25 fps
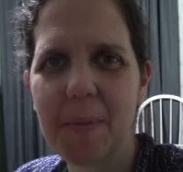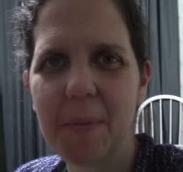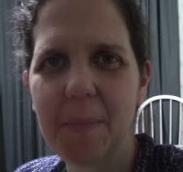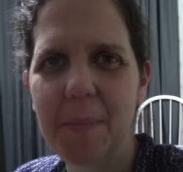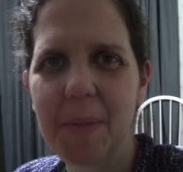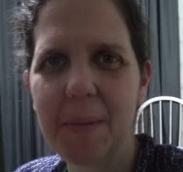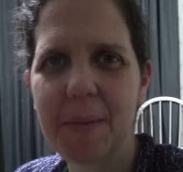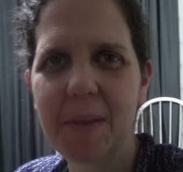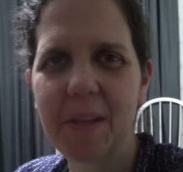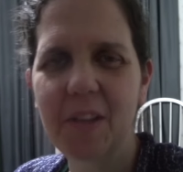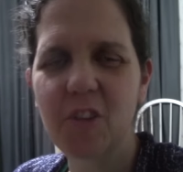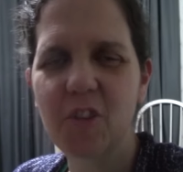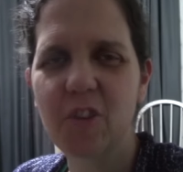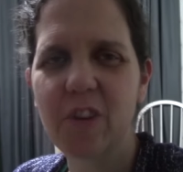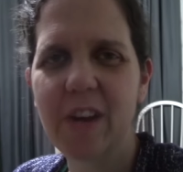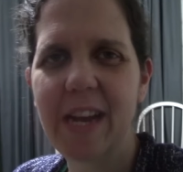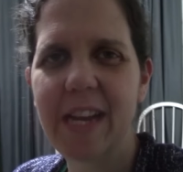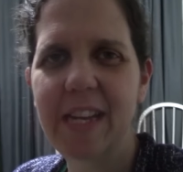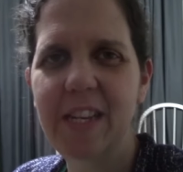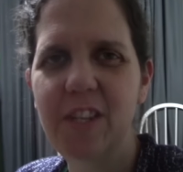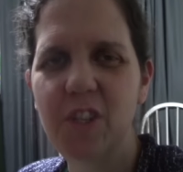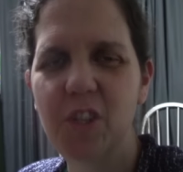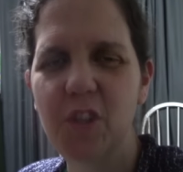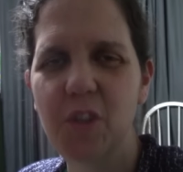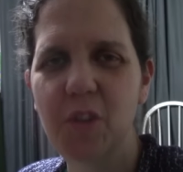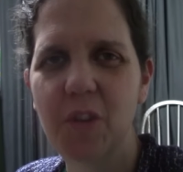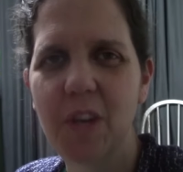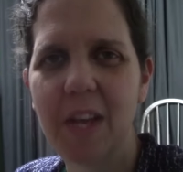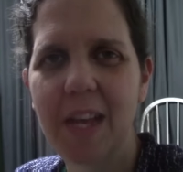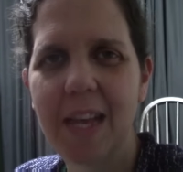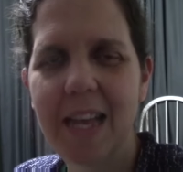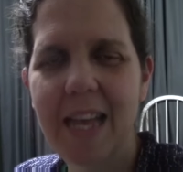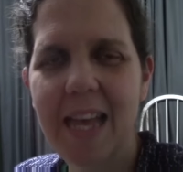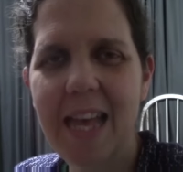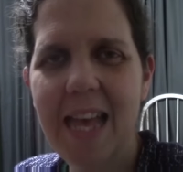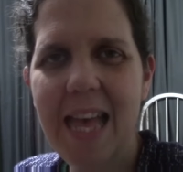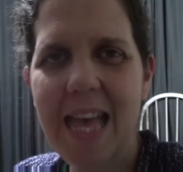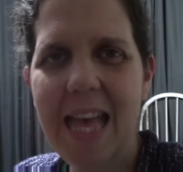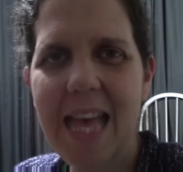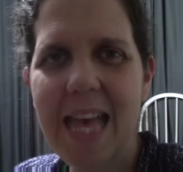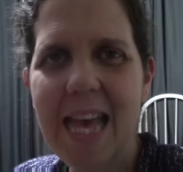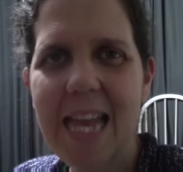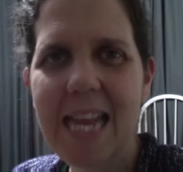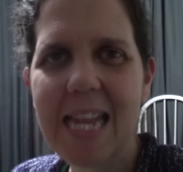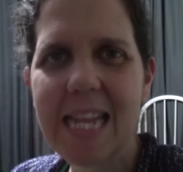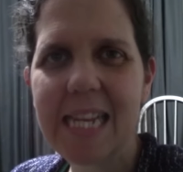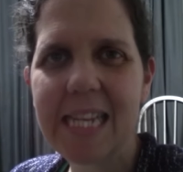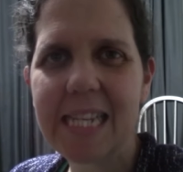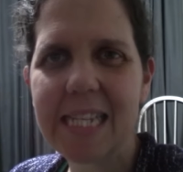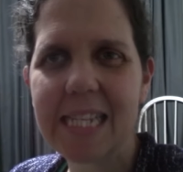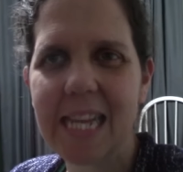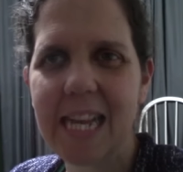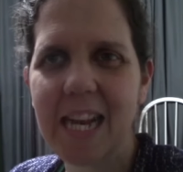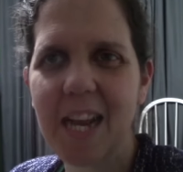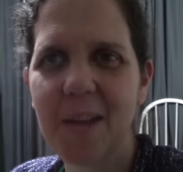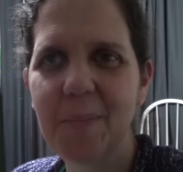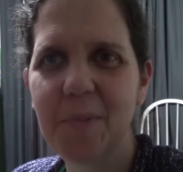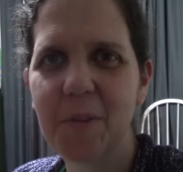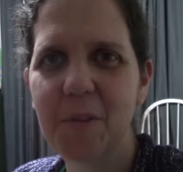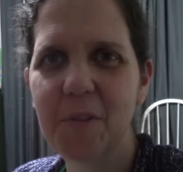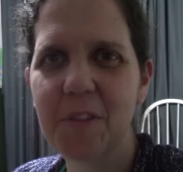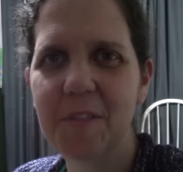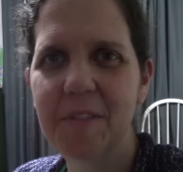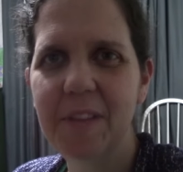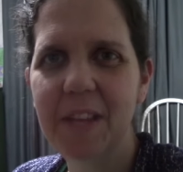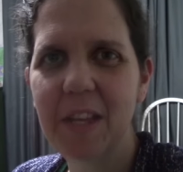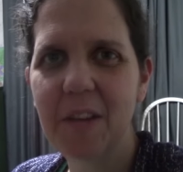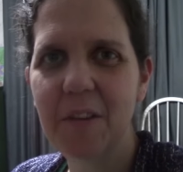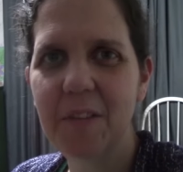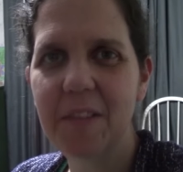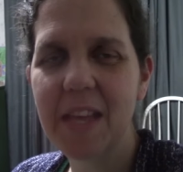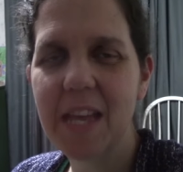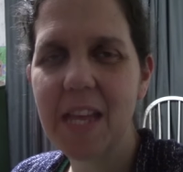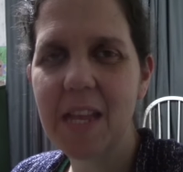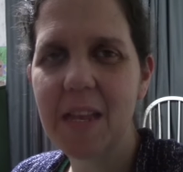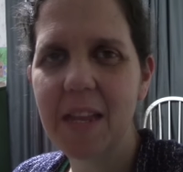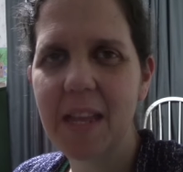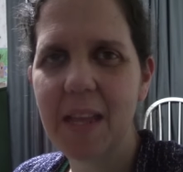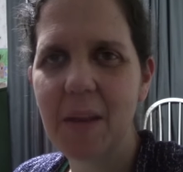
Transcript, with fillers: and maybe I'll try to edit and upload the video then.